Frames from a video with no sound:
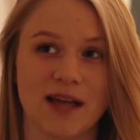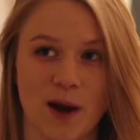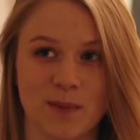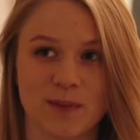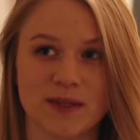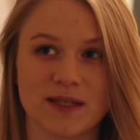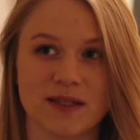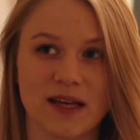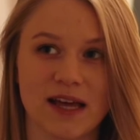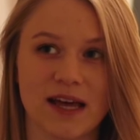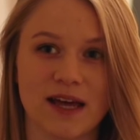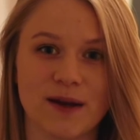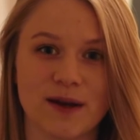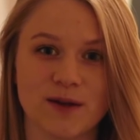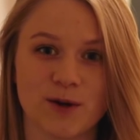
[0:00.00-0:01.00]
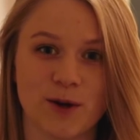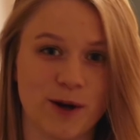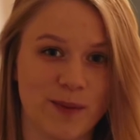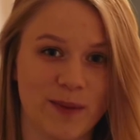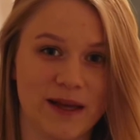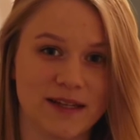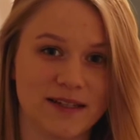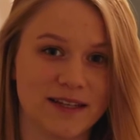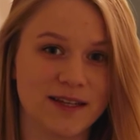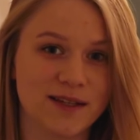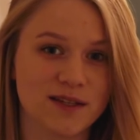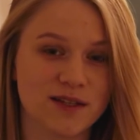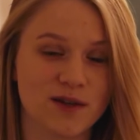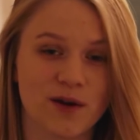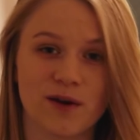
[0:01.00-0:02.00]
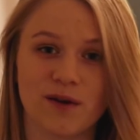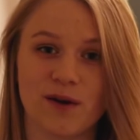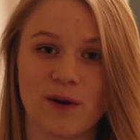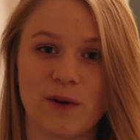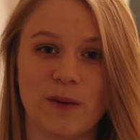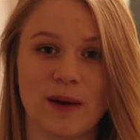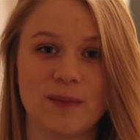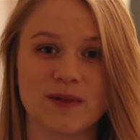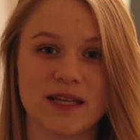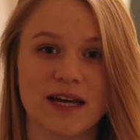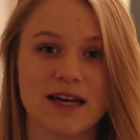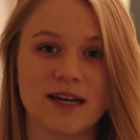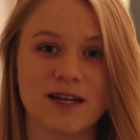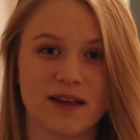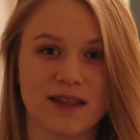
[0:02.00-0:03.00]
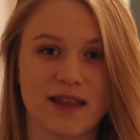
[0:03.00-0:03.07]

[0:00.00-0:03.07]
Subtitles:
cups and oil paintings on our website.